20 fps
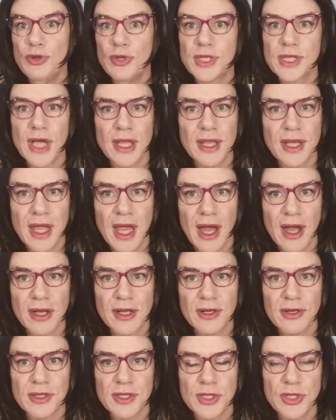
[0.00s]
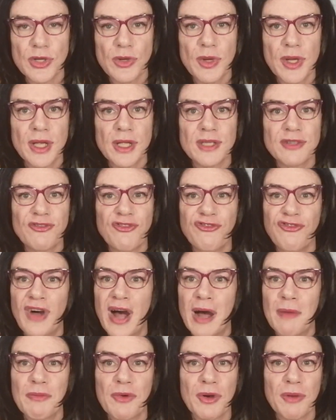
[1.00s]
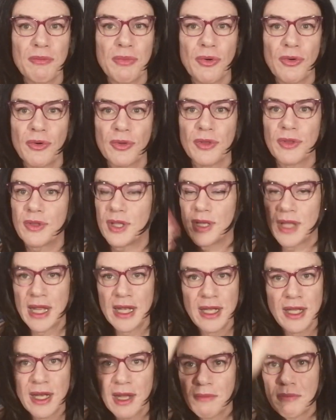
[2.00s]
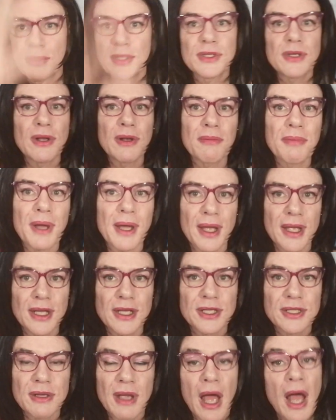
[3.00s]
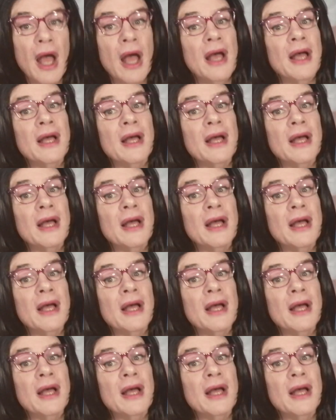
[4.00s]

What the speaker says: say the character is doing is far more important than any numbers on a page.